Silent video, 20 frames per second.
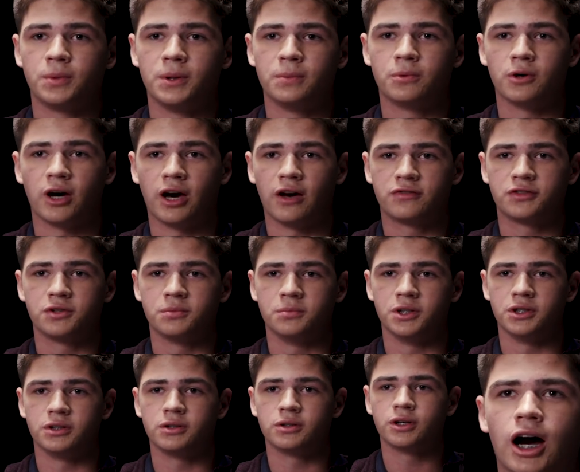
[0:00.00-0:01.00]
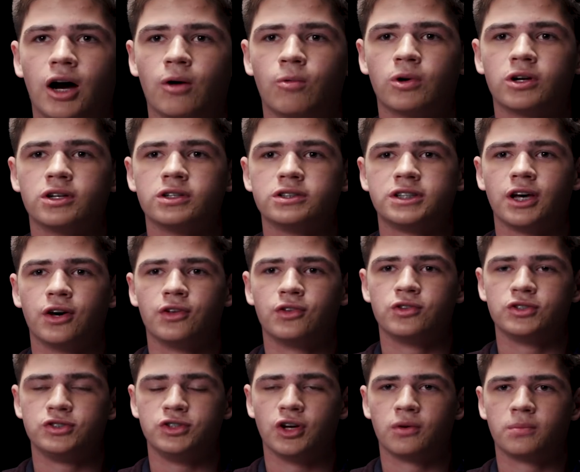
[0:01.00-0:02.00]
people after me. I wanna tell
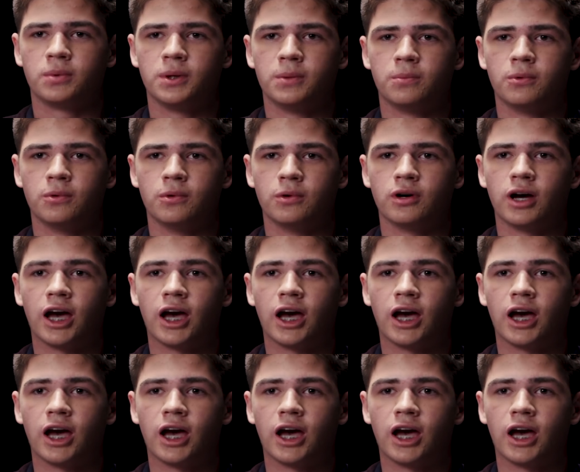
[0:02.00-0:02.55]
those young people,